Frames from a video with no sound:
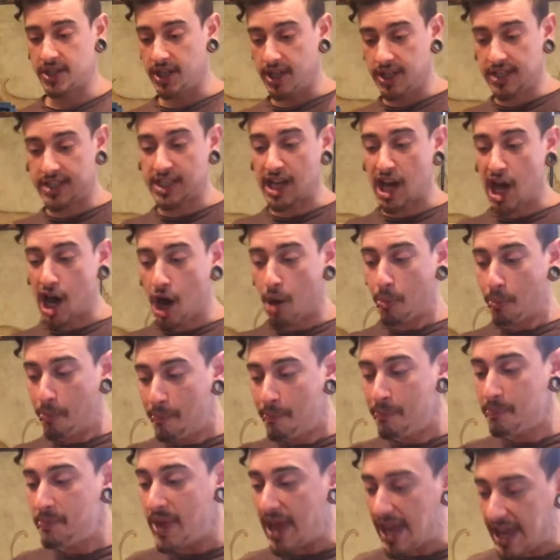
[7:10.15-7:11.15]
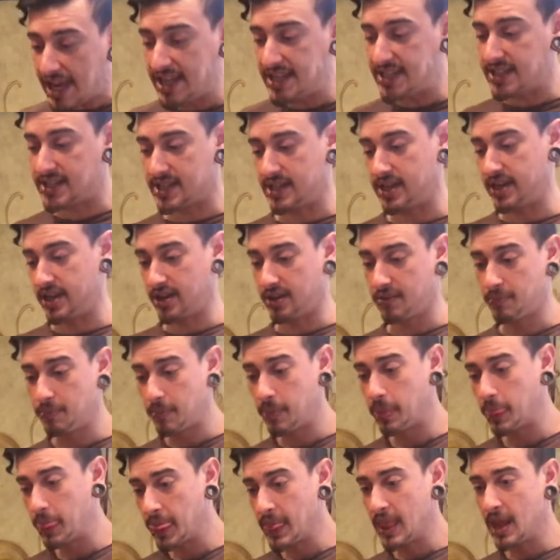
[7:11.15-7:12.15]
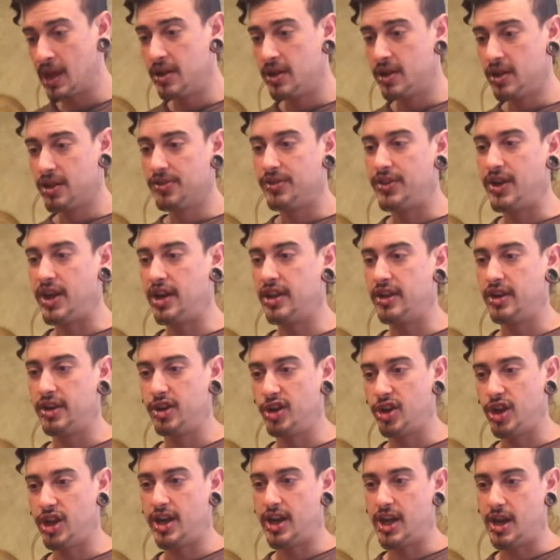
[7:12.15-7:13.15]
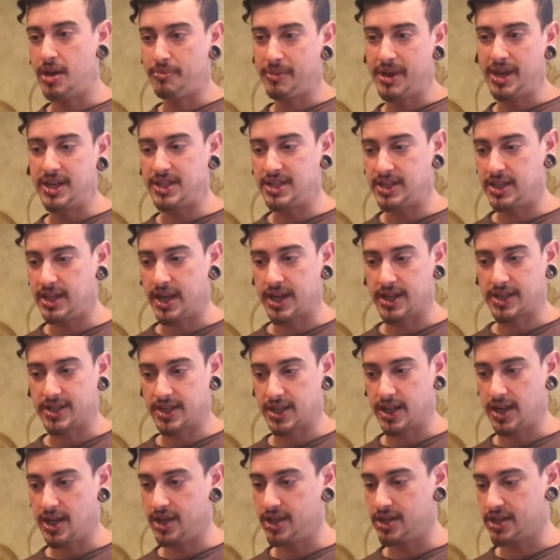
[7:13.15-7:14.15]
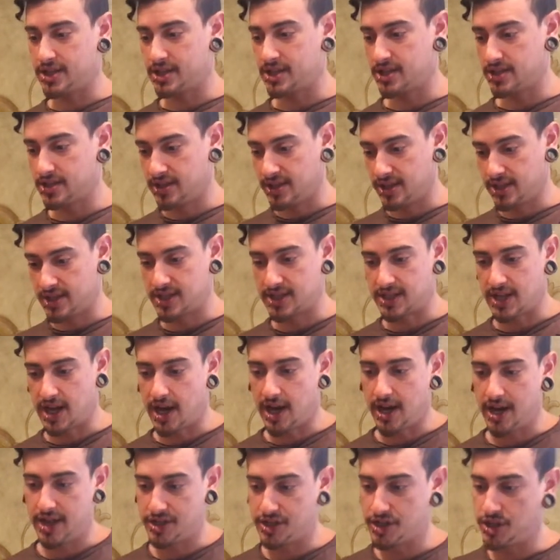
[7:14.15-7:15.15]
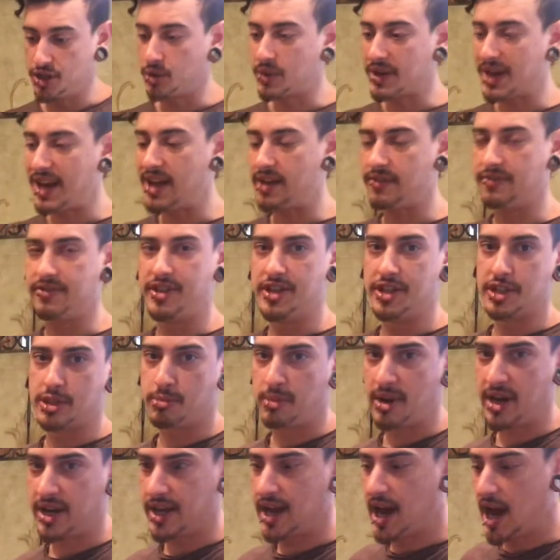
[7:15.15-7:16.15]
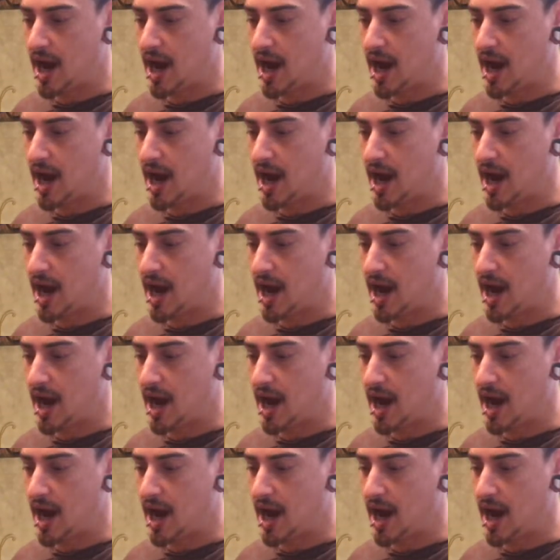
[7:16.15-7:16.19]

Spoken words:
It's amazing that in an MATX case this size, you can have this many